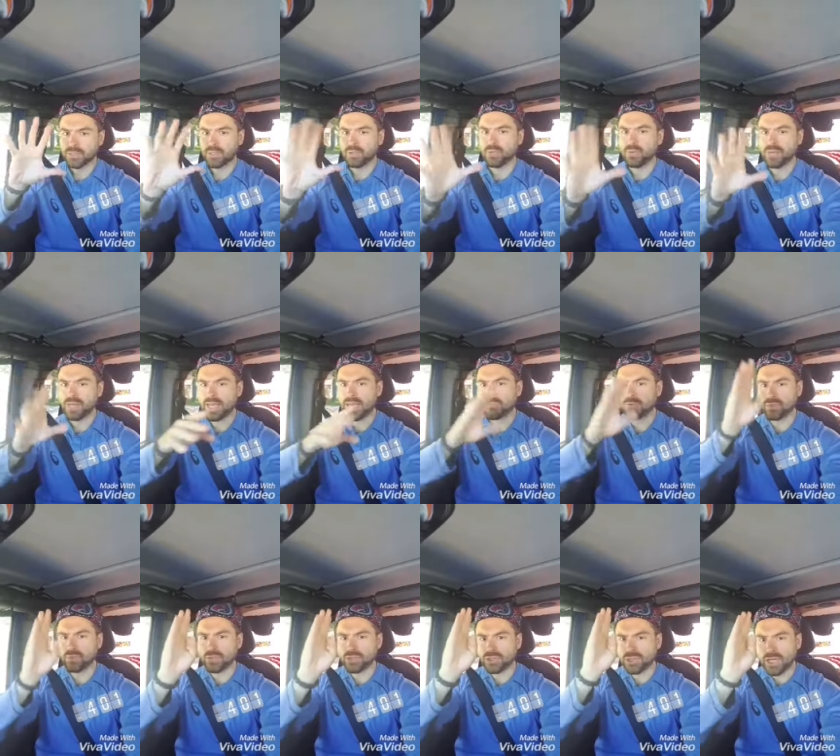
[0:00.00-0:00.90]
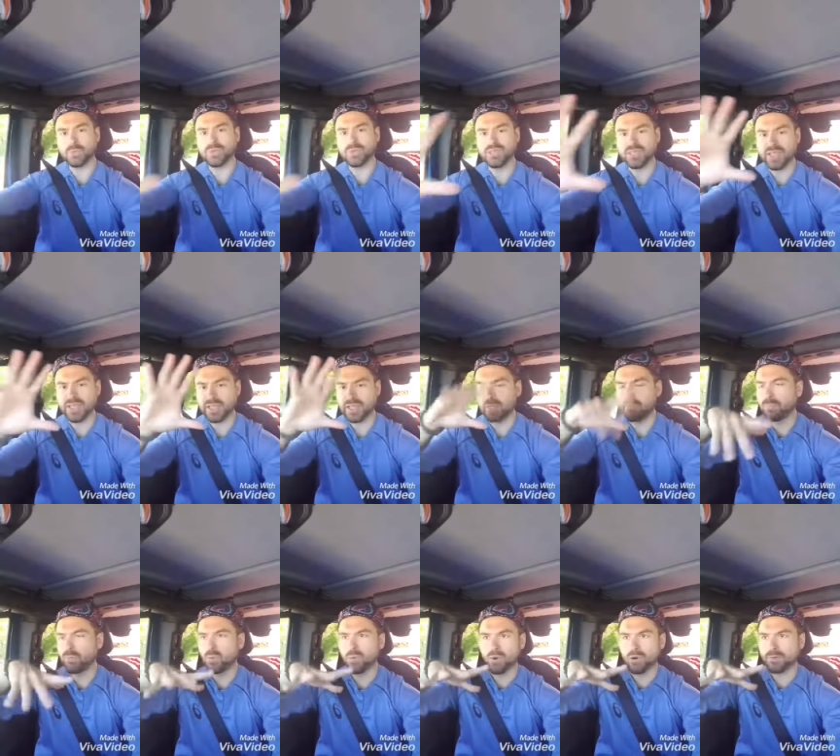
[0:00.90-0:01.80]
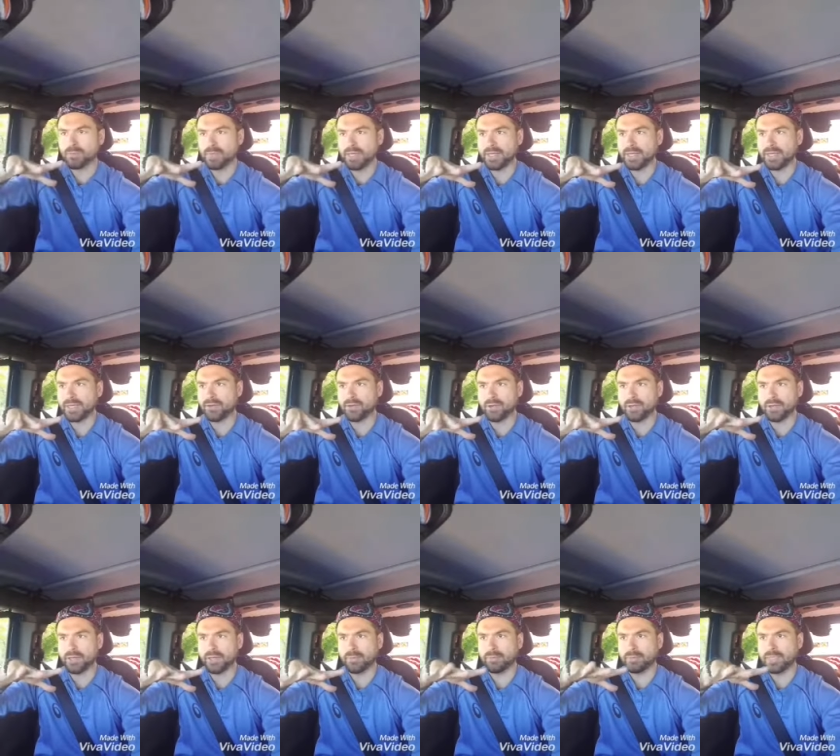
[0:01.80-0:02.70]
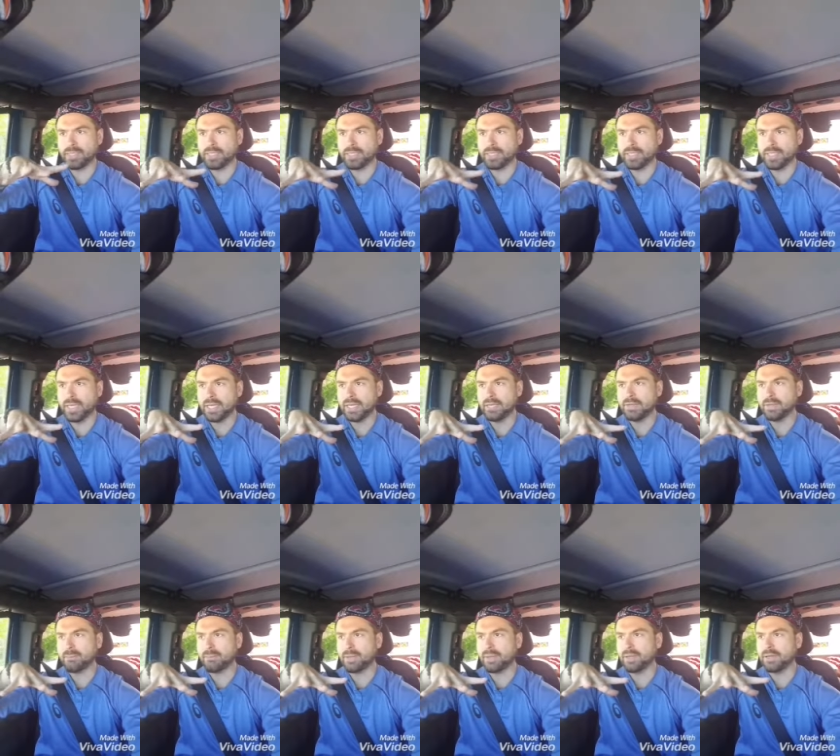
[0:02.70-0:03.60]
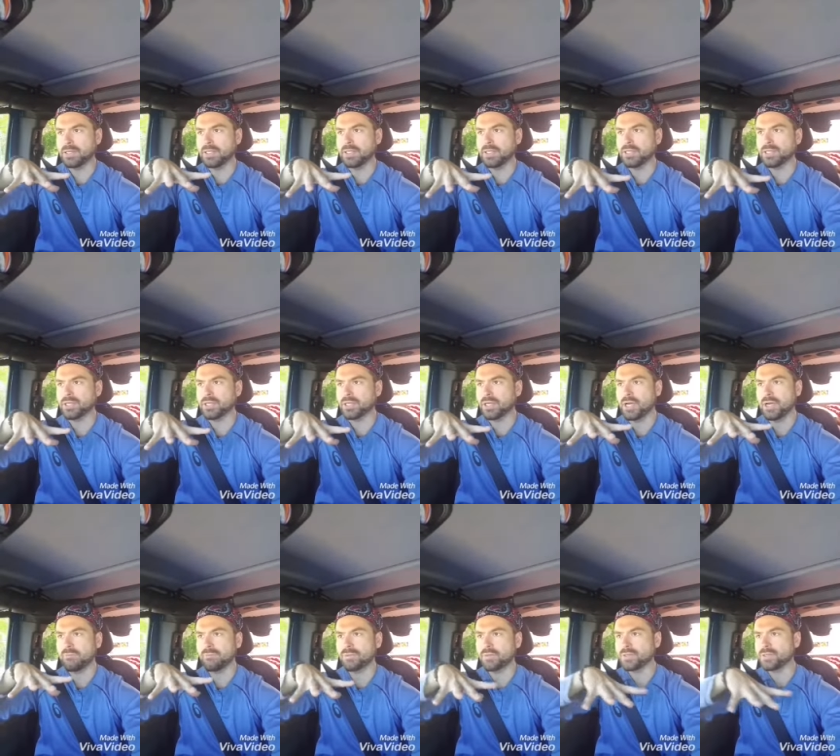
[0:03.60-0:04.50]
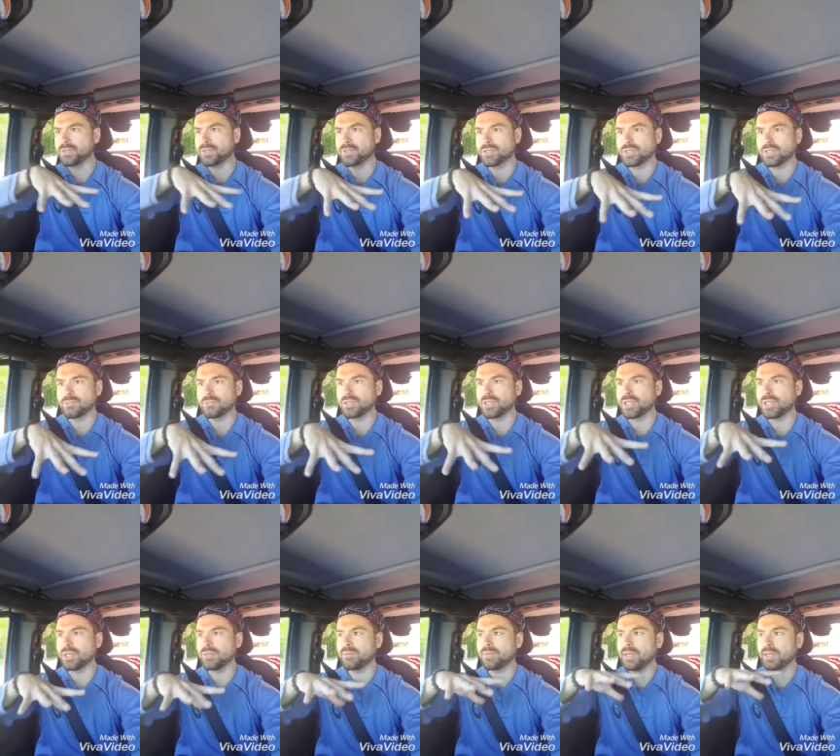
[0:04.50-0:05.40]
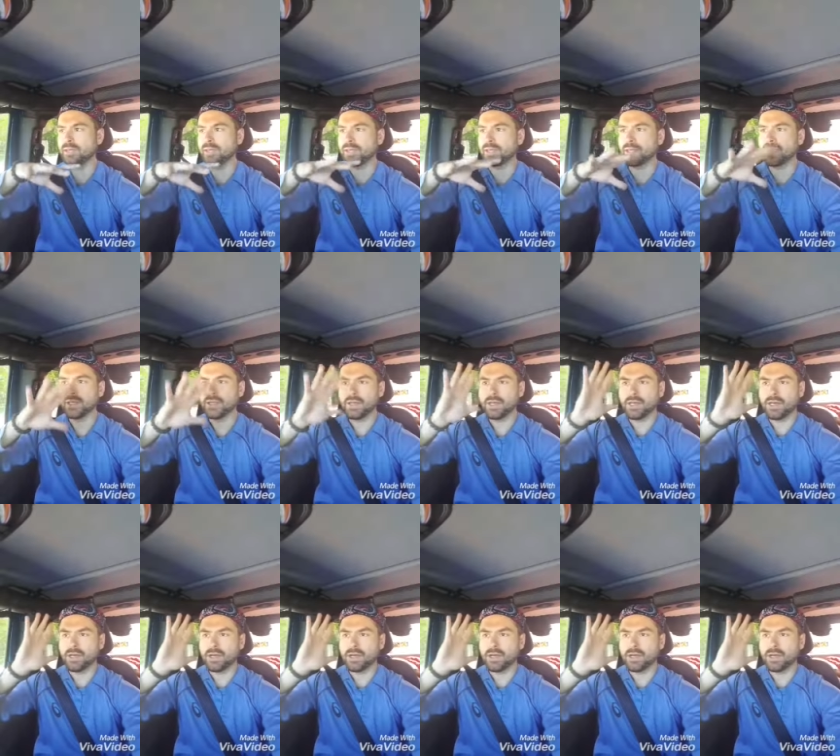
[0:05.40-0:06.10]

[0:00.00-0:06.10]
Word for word: you know what, everyone a board meeting or like a PTA, like parent teacher conference or some shit that like